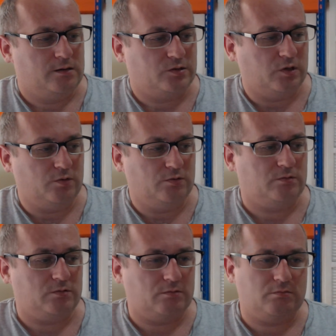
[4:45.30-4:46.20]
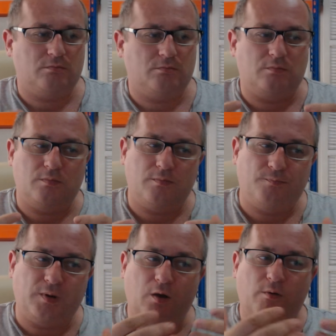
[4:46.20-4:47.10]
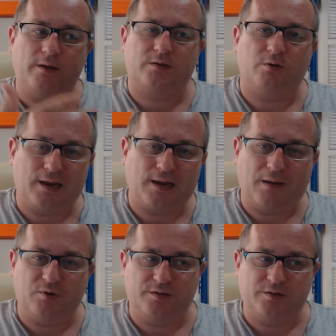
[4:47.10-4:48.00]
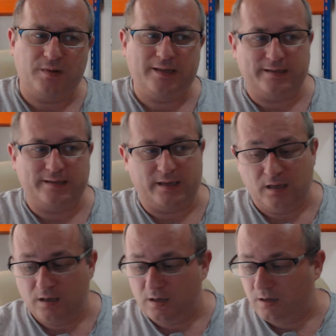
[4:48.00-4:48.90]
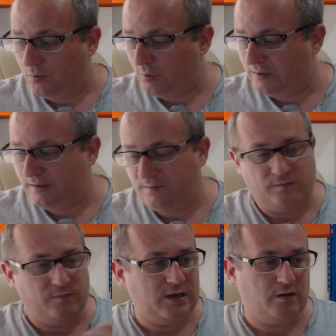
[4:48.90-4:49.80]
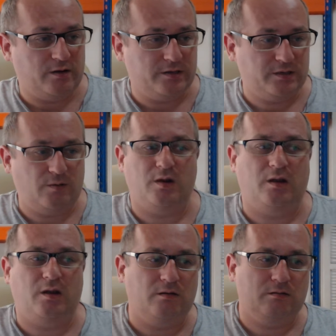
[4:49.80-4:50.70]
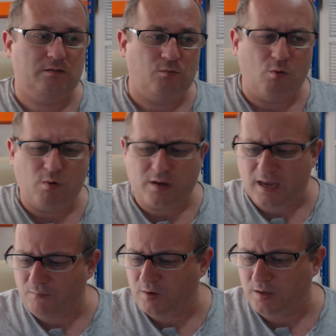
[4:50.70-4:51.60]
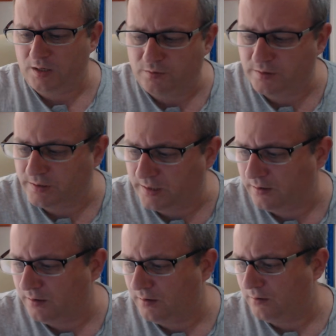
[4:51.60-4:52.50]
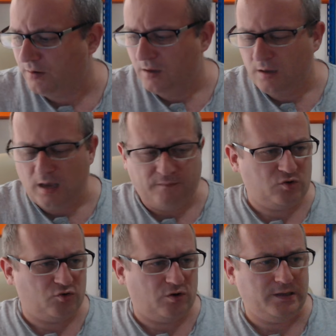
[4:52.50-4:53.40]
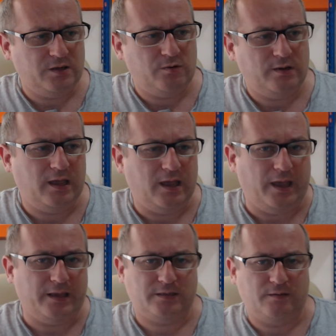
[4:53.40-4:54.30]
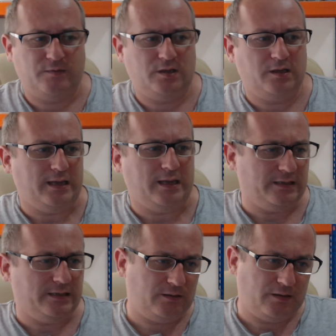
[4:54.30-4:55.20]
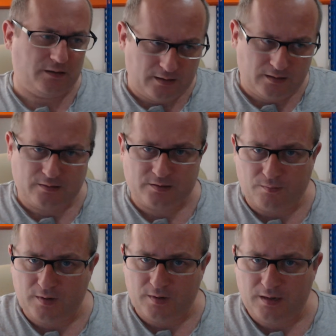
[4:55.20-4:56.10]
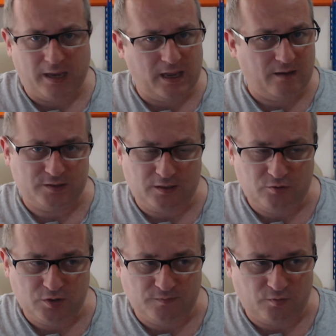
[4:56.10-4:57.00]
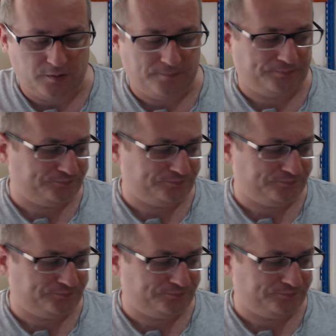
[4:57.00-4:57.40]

so, but going to a collaborative meeting, with different vloggers, somebody go, well, what camera are you using? Oh, have you tried doing this? Have you done this? Somebody may have a solution for you.